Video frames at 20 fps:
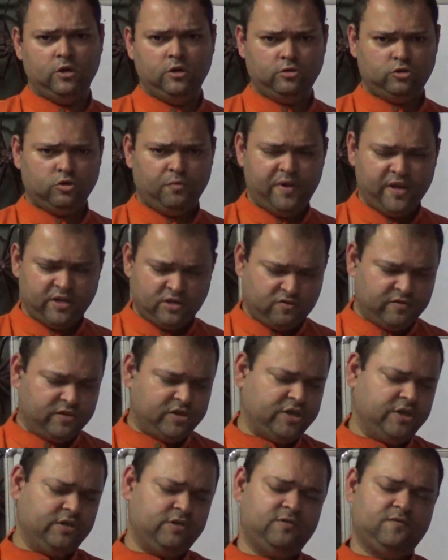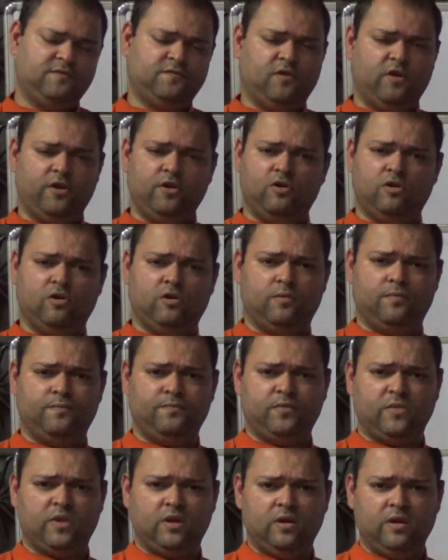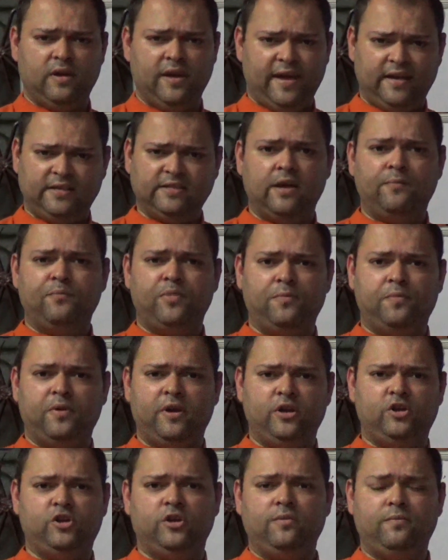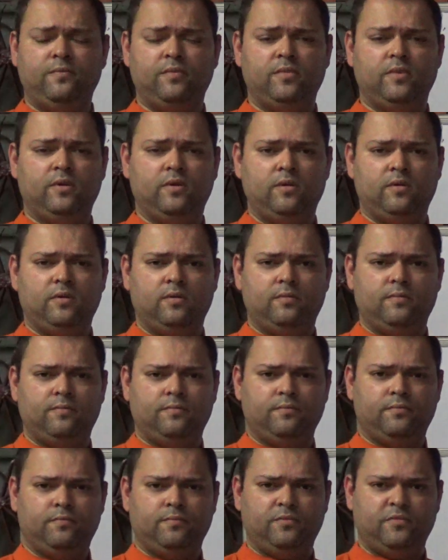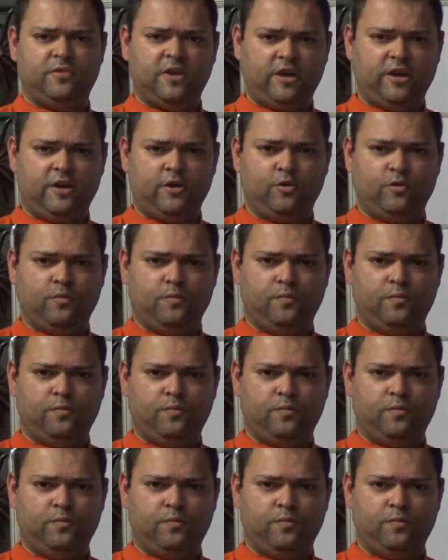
So best wishes for your exam preparation. Thank you.